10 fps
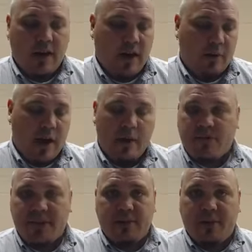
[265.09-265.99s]
I'm
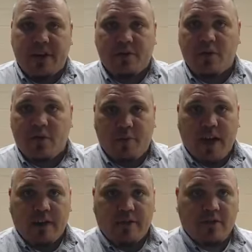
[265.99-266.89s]
just going to pick certain
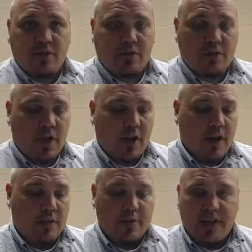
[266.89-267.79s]
passages
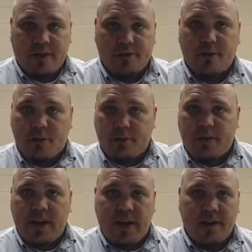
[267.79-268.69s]
for the next
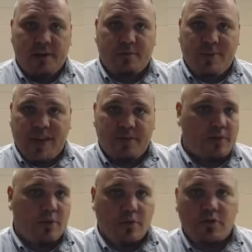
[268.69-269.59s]
3 days based
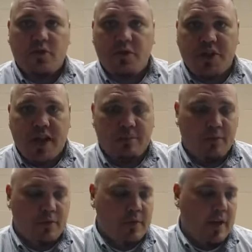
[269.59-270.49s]
on those two
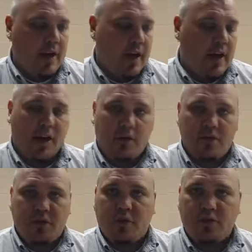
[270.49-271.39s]
chapters, give a
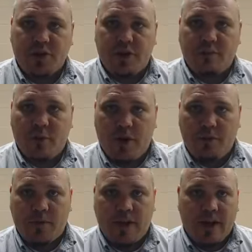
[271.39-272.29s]
devotion and pray
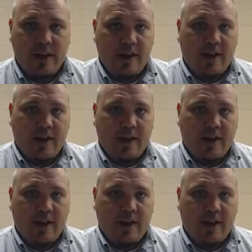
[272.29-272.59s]
for that.